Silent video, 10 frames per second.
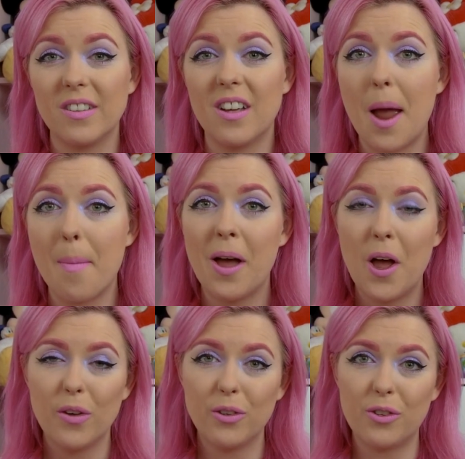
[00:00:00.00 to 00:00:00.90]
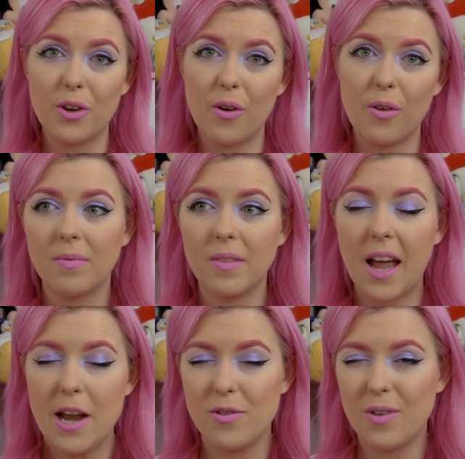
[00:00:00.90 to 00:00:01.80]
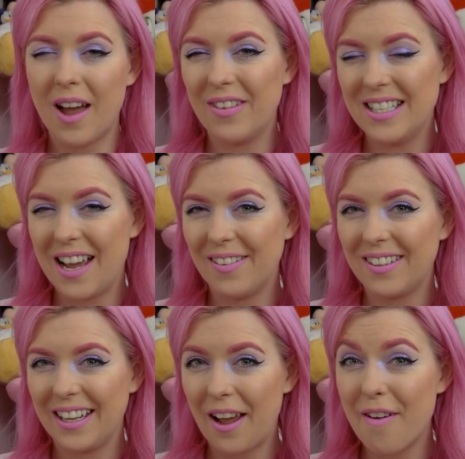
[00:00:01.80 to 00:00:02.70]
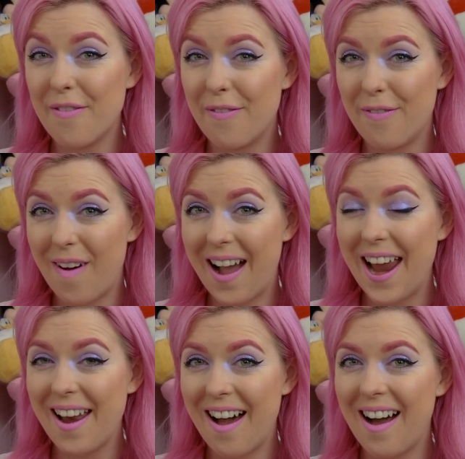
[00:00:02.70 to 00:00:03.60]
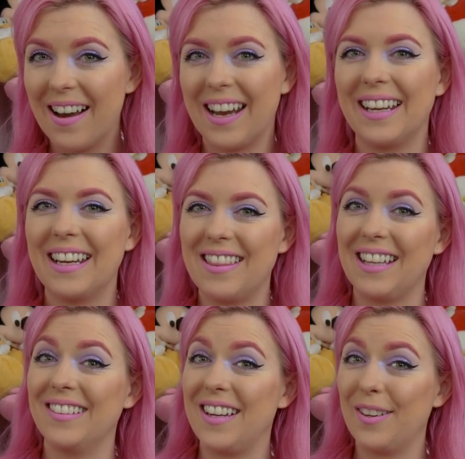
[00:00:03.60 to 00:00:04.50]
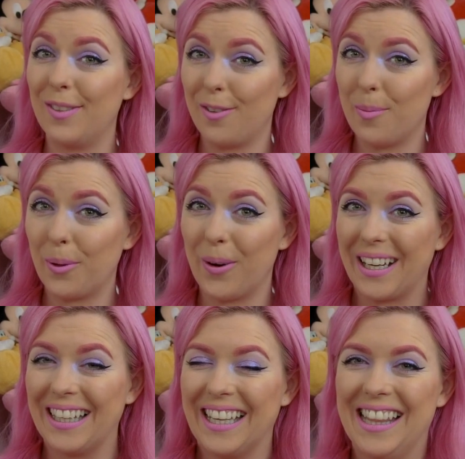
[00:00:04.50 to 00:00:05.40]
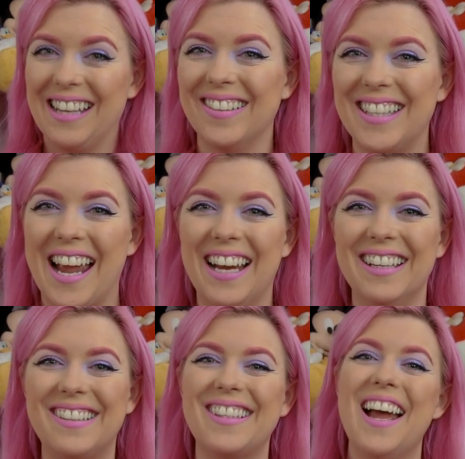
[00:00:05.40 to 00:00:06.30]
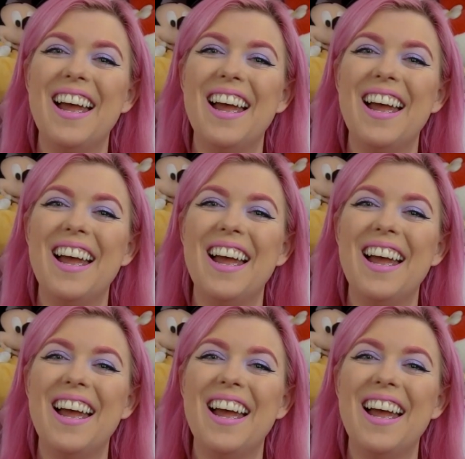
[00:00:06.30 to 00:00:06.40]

time, so I do have it down to like a fine art. I can get things done super quickly these days.